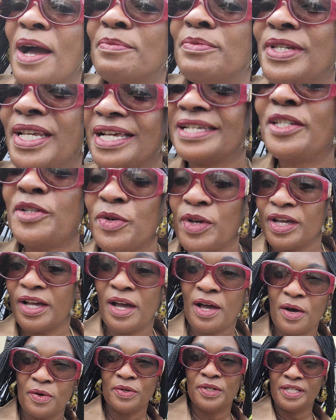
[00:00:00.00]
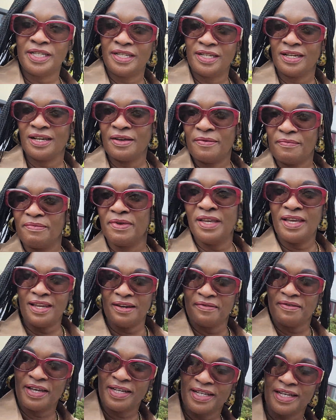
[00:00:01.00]
i'm just going out i'm being
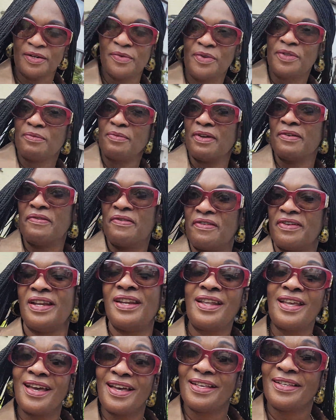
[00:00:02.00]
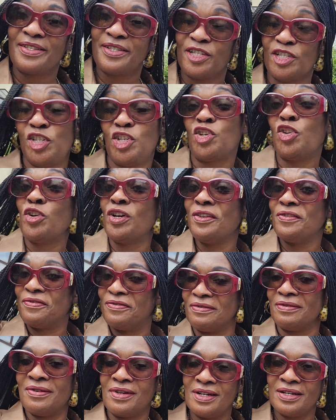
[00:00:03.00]
invited with my friend guys
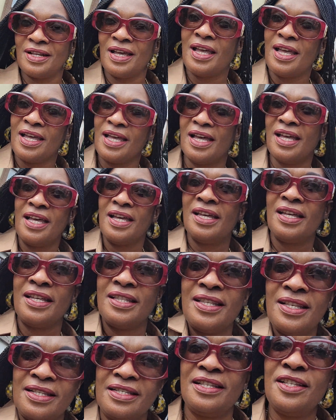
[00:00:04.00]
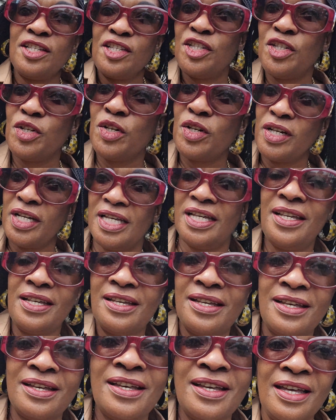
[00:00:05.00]
joyful this is joy
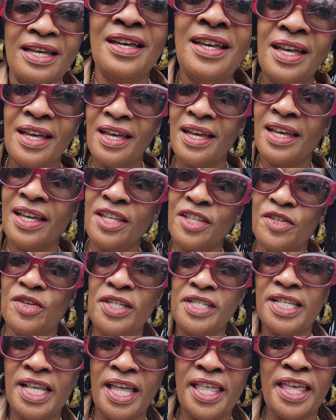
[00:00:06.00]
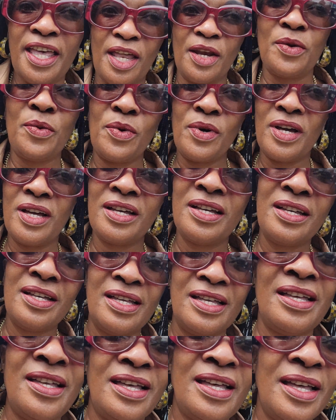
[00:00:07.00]
Joyce Anyanwa.
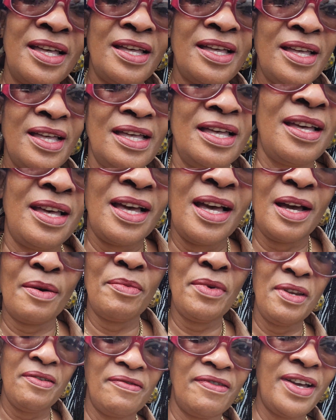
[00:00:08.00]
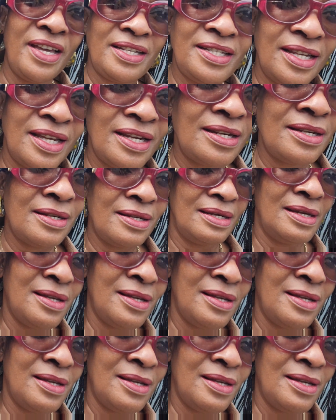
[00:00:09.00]
I'm invited.